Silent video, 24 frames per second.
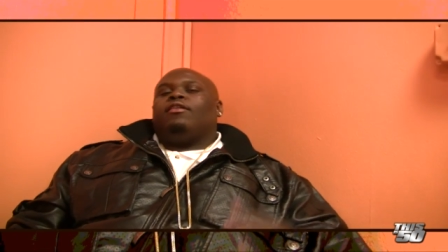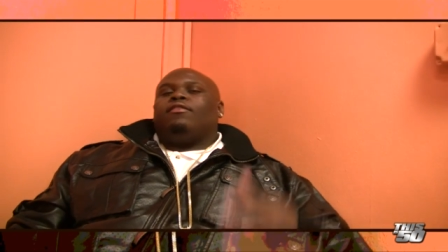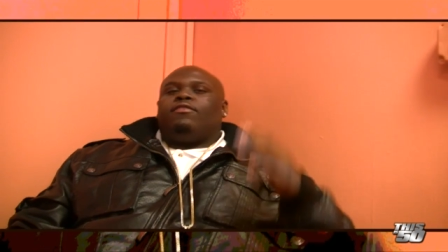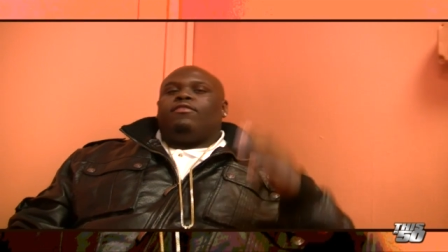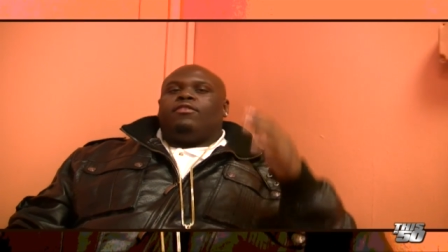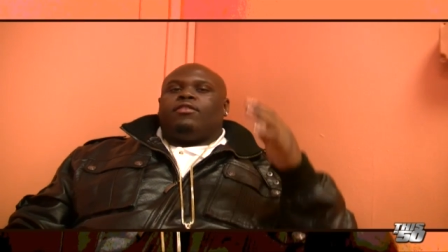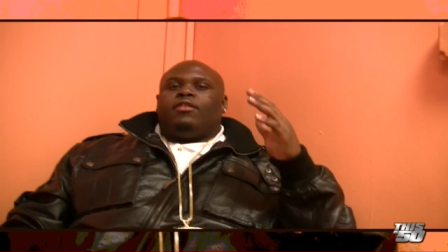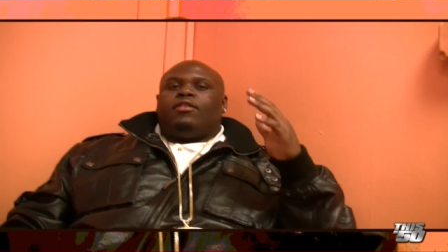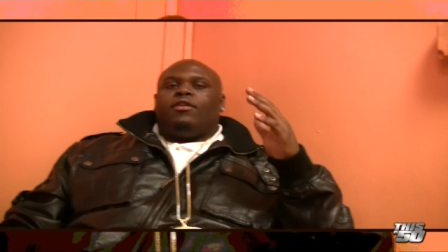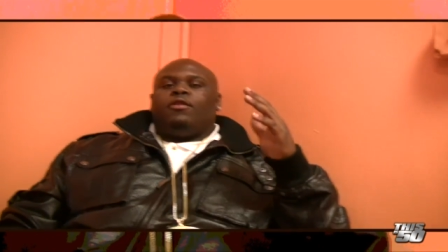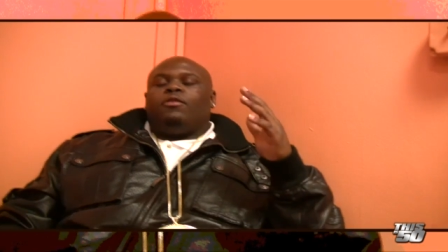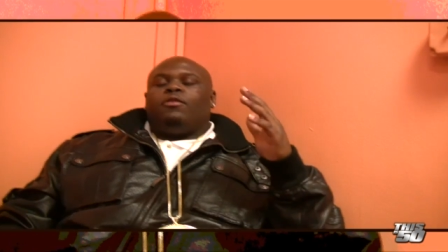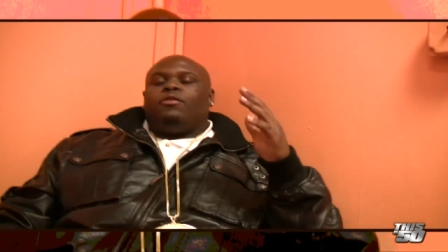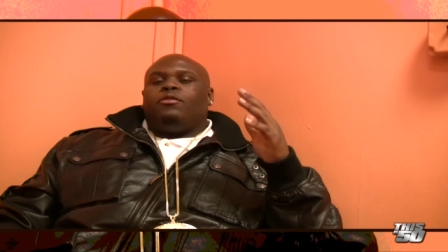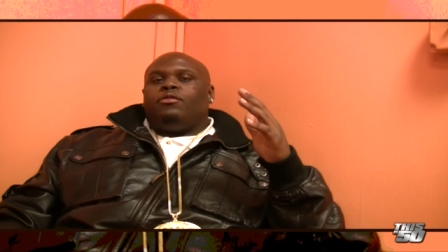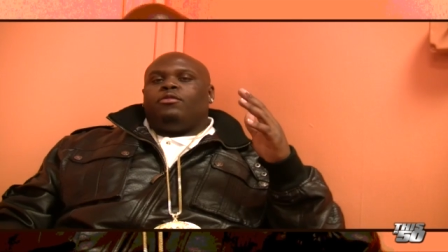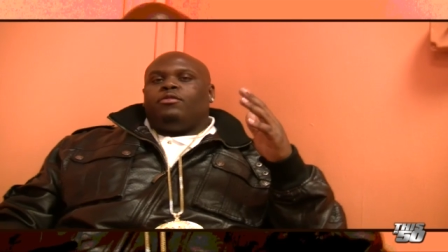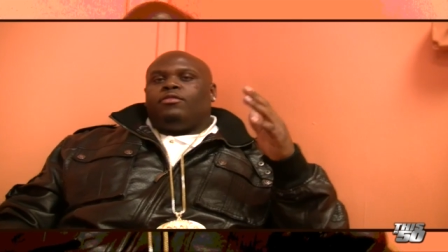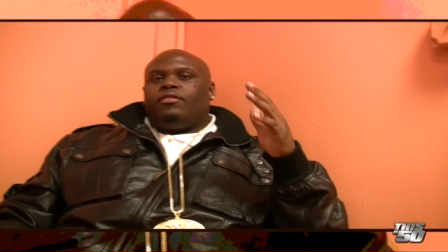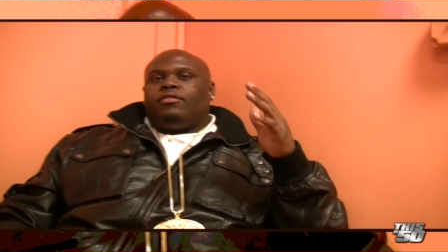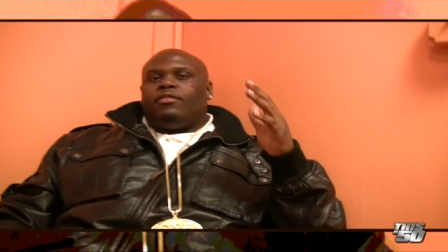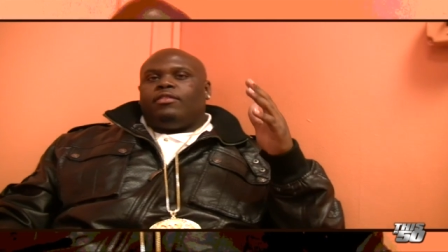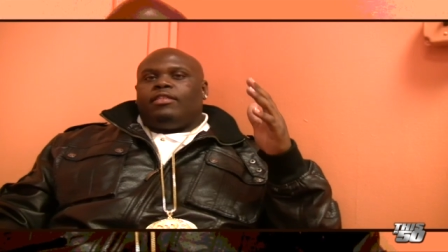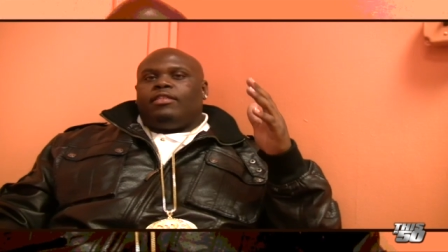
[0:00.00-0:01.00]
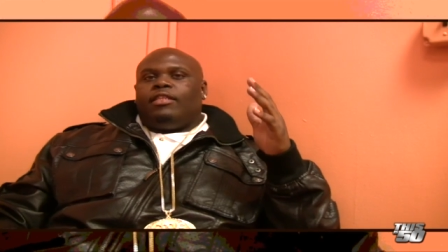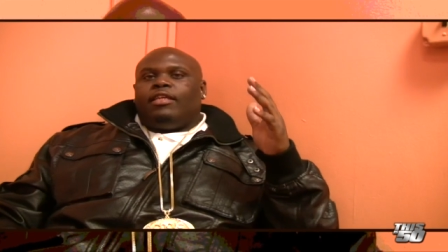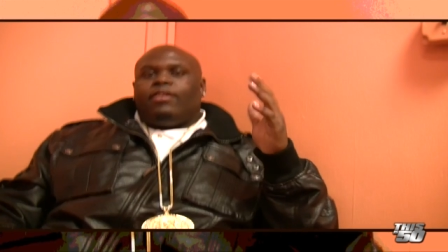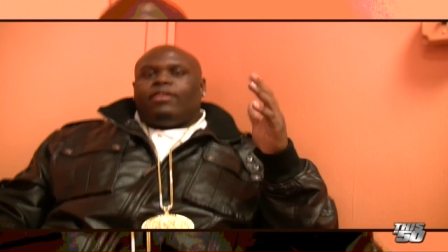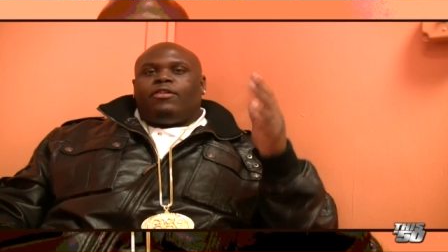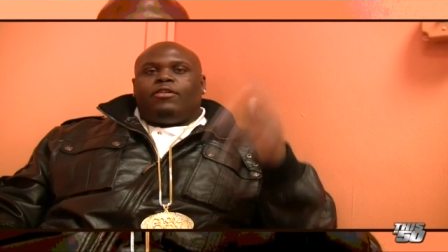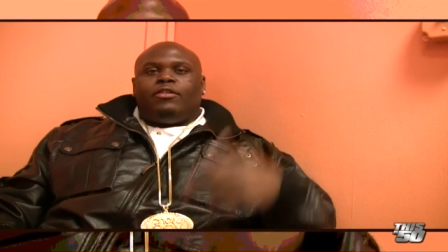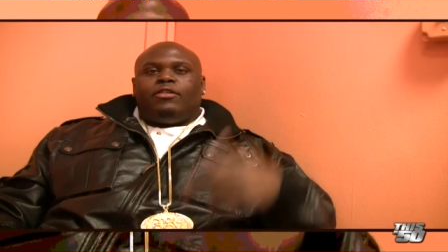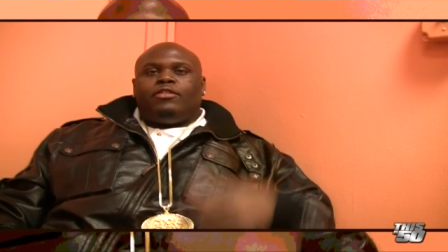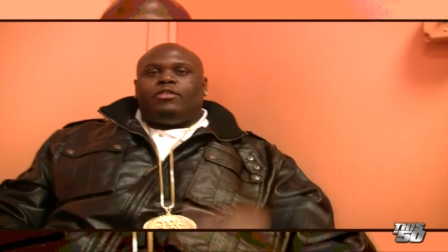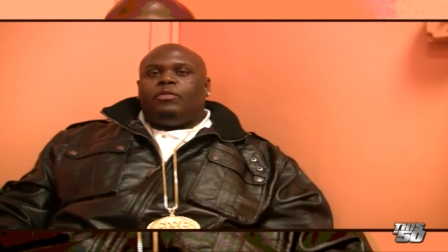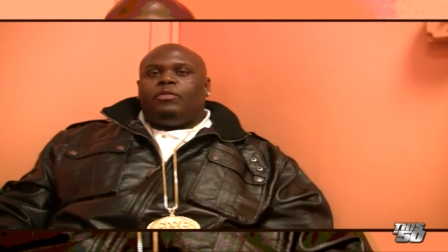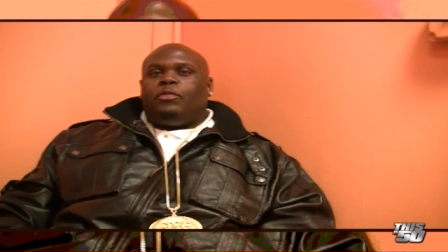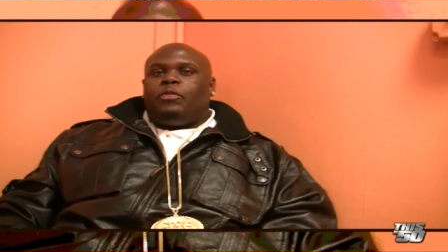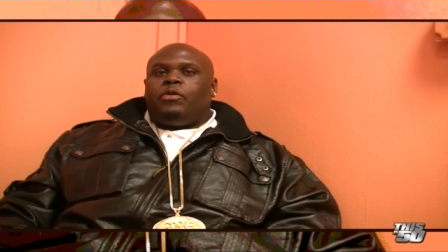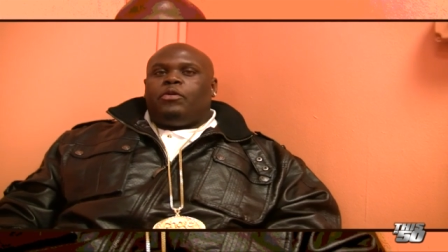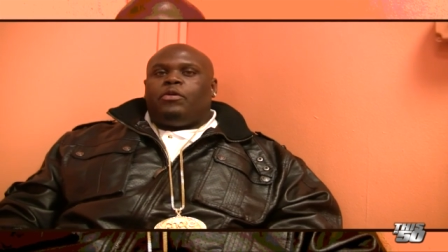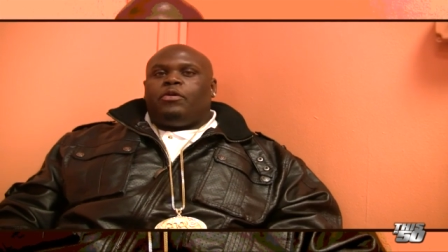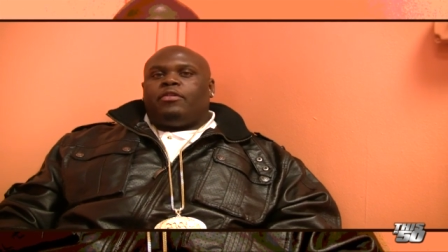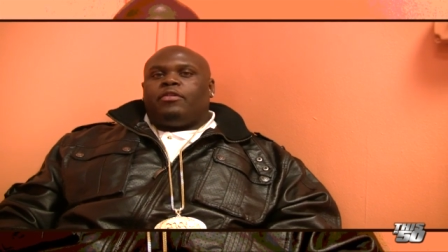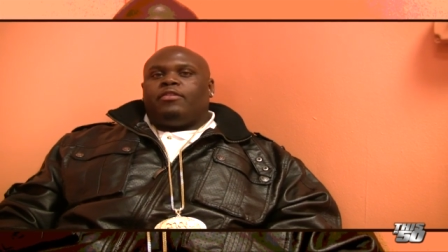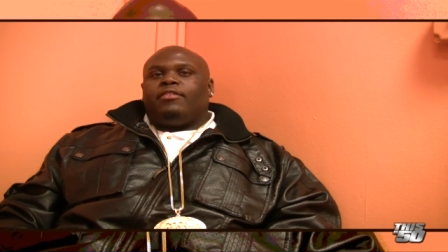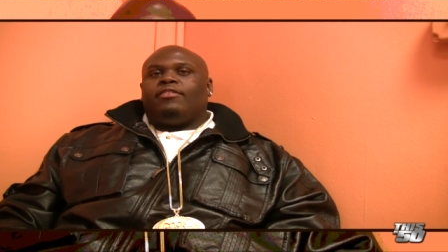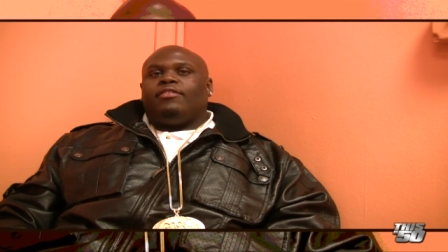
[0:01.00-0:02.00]
For those that aren't
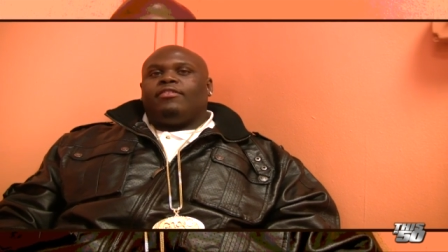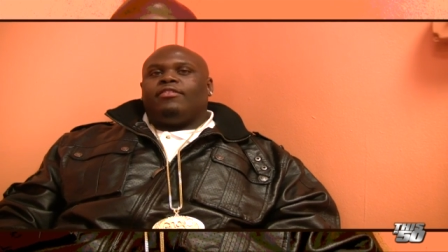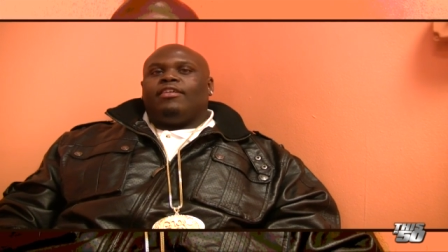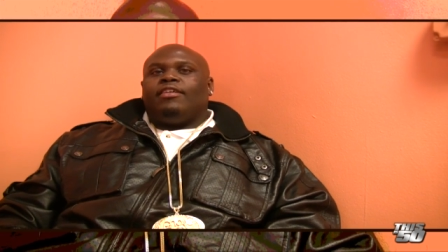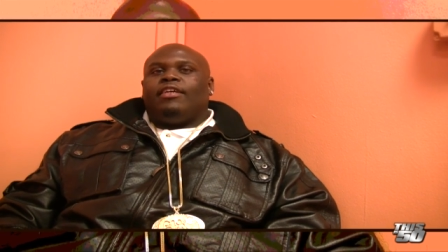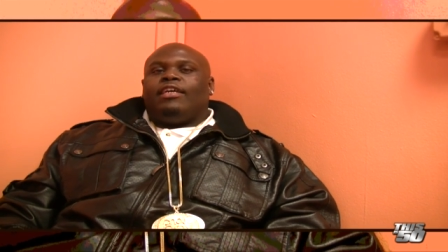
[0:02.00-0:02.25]
supporting,